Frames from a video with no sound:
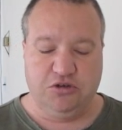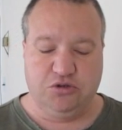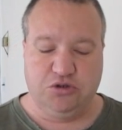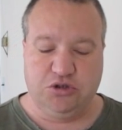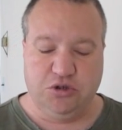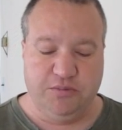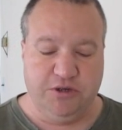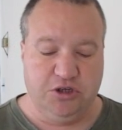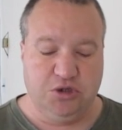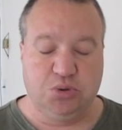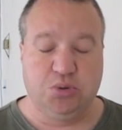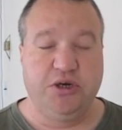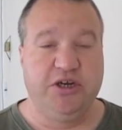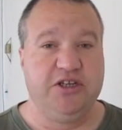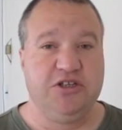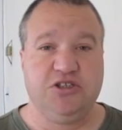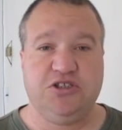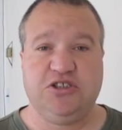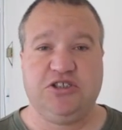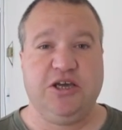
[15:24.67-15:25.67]
so many
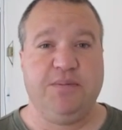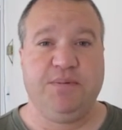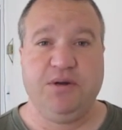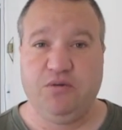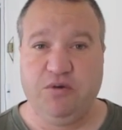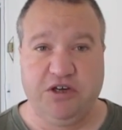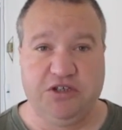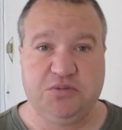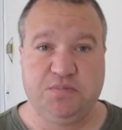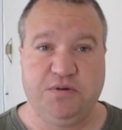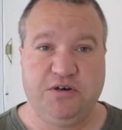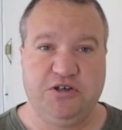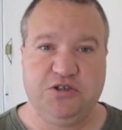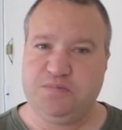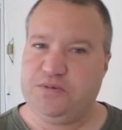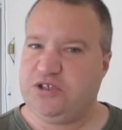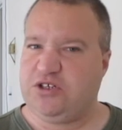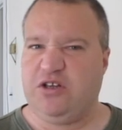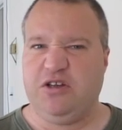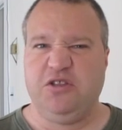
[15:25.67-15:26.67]
trains skipping Westbury,
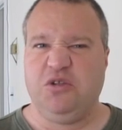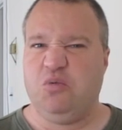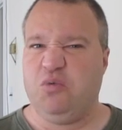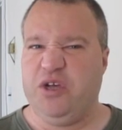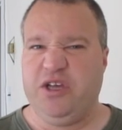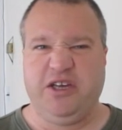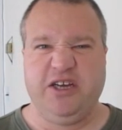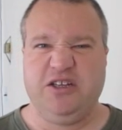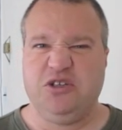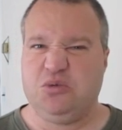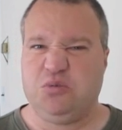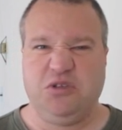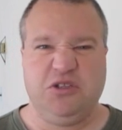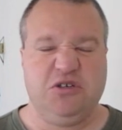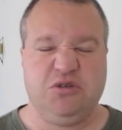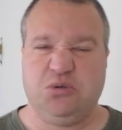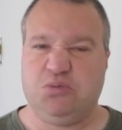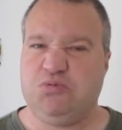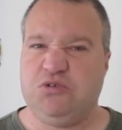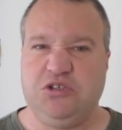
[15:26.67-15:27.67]
especially on the weekends when
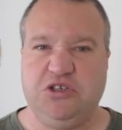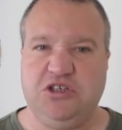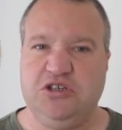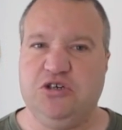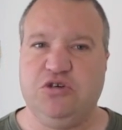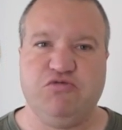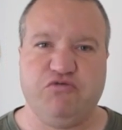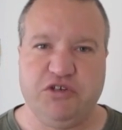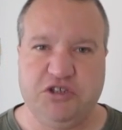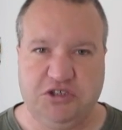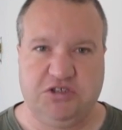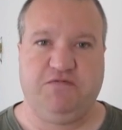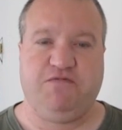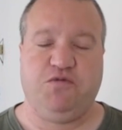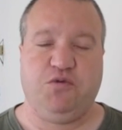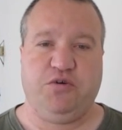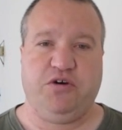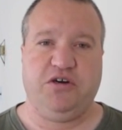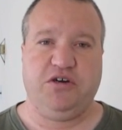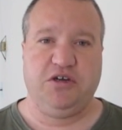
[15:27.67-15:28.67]
there's really no reason
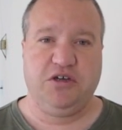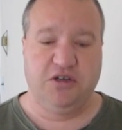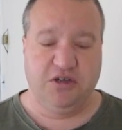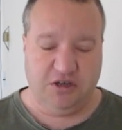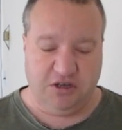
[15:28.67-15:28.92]
for it.